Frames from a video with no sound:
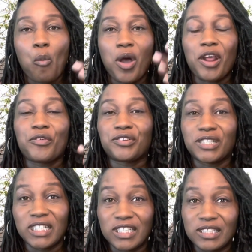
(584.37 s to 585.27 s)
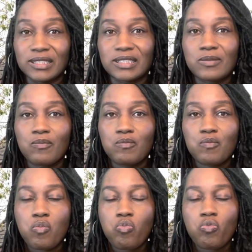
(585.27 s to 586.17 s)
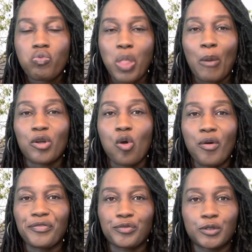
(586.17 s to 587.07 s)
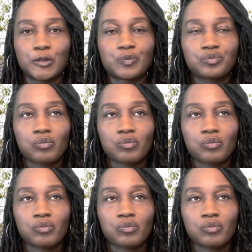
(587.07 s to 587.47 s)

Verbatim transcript: whatever it is that we're going through,